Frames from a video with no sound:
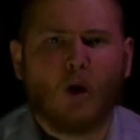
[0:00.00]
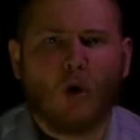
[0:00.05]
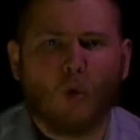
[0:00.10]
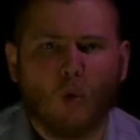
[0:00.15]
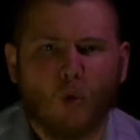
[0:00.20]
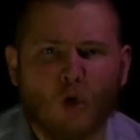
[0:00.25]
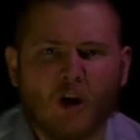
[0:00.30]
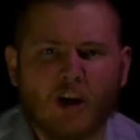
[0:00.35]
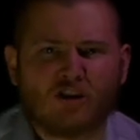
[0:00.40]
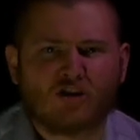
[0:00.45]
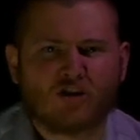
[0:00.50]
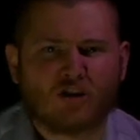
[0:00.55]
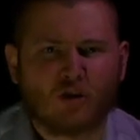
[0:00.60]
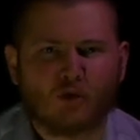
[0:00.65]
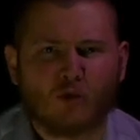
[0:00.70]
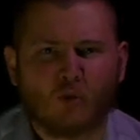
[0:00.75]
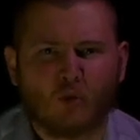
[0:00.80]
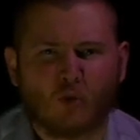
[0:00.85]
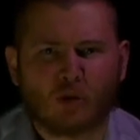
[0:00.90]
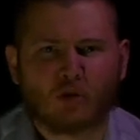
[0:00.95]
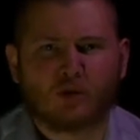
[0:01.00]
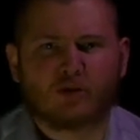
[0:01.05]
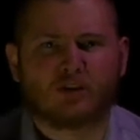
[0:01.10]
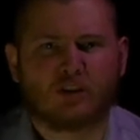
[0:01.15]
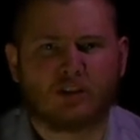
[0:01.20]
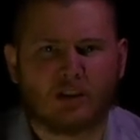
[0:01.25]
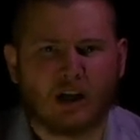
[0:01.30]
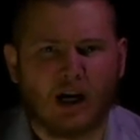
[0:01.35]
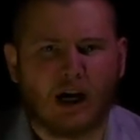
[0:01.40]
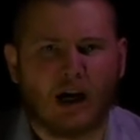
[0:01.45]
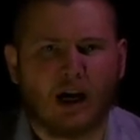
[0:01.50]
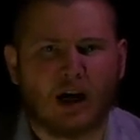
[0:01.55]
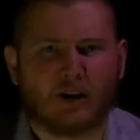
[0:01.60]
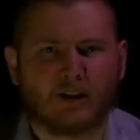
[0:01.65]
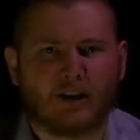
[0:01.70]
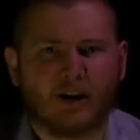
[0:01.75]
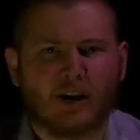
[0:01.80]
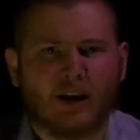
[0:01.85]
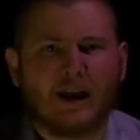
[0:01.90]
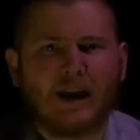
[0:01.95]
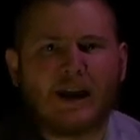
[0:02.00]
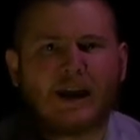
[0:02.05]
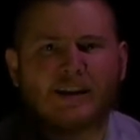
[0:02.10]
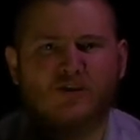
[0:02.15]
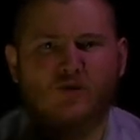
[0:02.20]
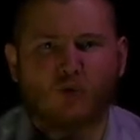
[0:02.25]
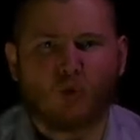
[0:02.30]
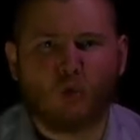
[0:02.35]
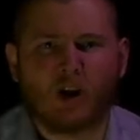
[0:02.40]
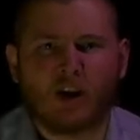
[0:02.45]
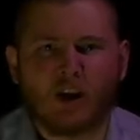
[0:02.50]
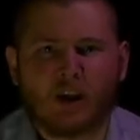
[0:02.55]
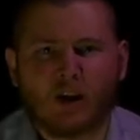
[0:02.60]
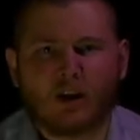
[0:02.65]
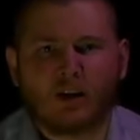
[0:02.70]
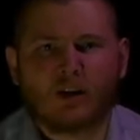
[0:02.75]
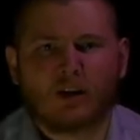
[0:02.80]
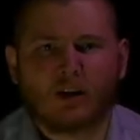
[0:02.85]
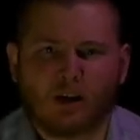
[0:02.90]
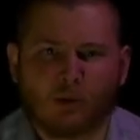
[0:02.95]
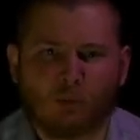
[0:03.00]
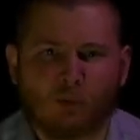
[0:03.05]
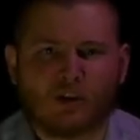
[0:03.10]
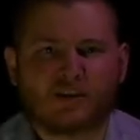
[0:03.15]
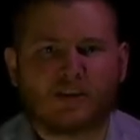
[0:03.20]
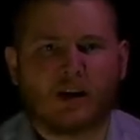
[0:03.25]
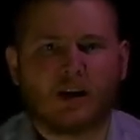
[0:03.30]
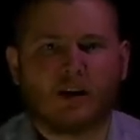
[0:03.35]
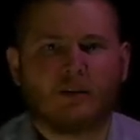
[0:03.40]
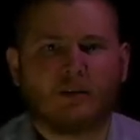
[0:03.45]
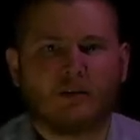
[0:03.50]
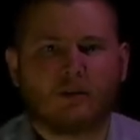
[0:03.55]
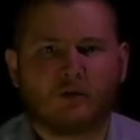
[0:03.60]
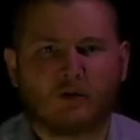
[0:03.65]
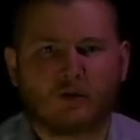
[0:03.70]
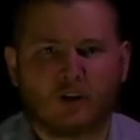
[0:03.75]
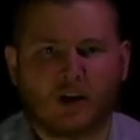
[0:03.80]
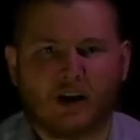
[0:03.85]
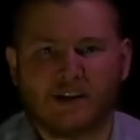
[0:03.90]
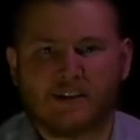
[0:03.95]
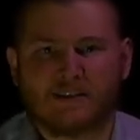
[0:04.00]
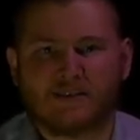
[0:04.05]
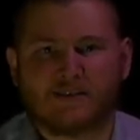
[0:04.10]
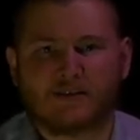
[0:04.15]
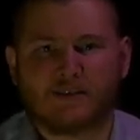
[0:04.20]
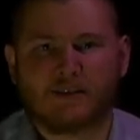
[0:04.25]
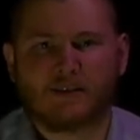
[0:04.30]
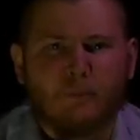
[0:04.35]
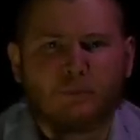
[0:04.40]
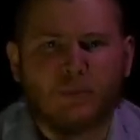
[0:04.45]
We show the world God as we imitate Christ.